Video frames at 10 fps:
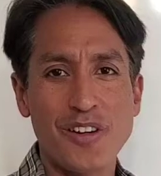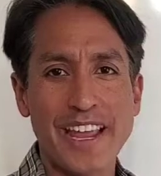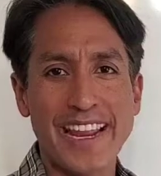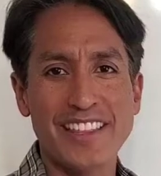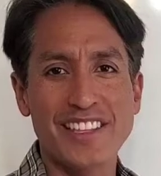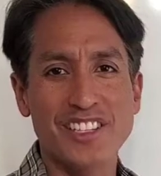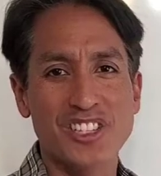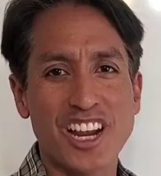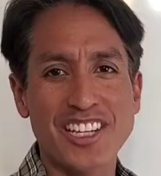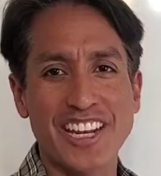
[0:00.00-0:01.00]
Okay, this is
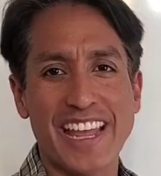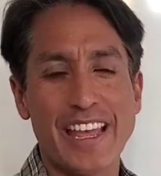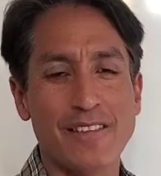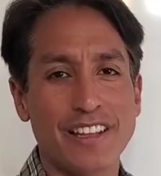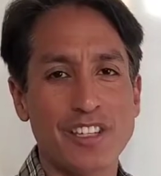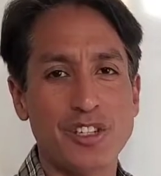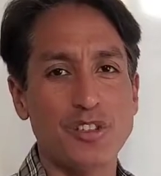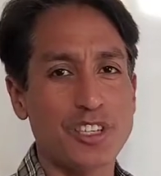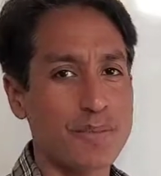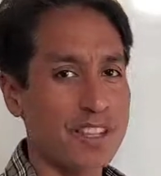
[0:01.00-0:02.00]
Josh again. Let's do
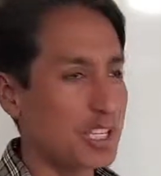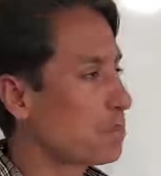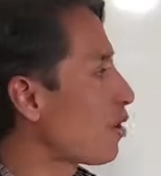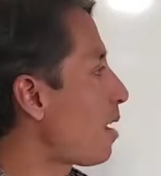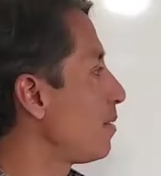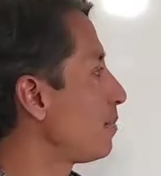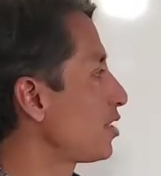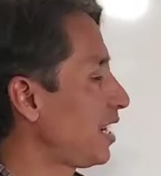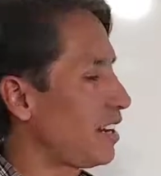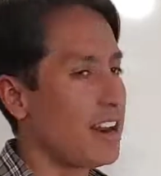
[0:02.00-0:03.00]
some of these
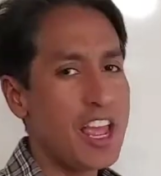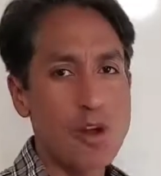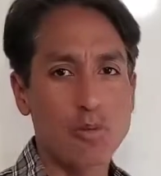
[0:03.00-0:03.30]
problems here.